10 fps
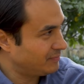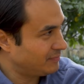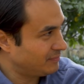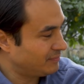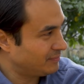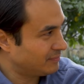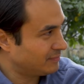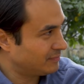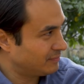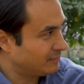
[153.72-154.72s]

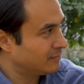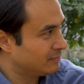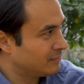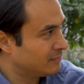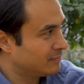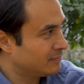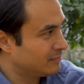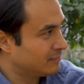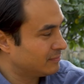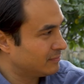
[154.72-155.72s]

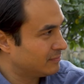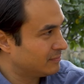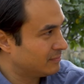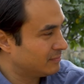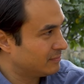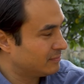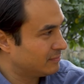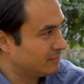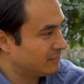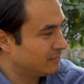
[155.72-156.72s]

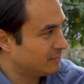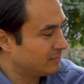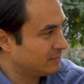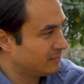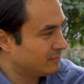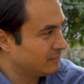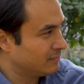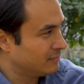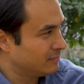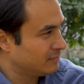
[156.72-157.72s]

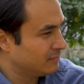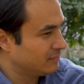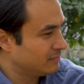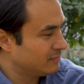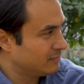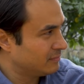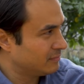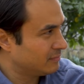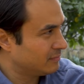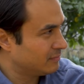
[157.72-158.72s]

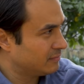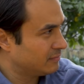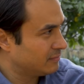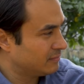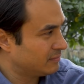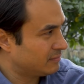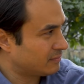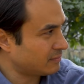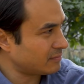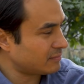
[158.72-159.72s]

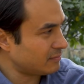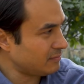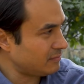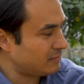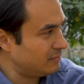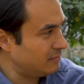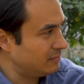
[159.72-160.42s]
The person shown says nothing.